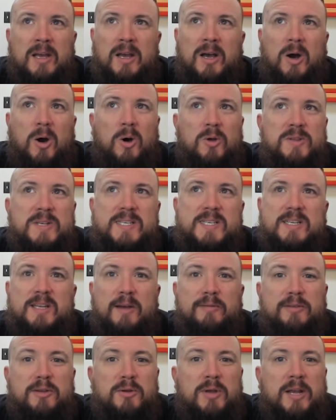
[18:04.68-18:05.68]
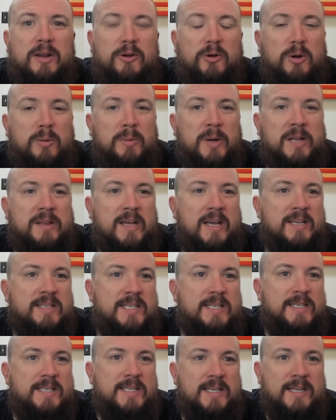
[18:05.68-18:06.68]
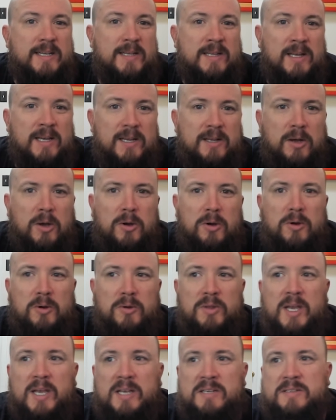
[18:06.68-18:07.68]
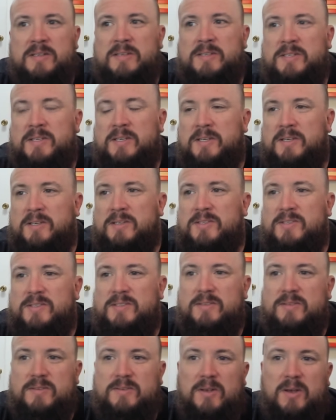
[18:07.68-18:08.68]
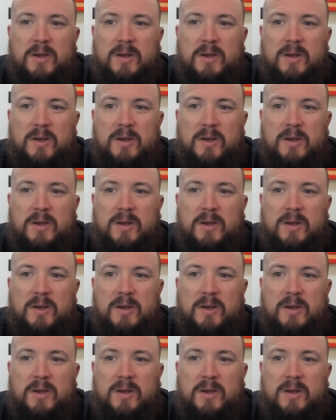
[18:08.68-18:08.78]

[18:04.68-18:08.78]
All the stuff you hear about the SEC, like, oh, the SEC is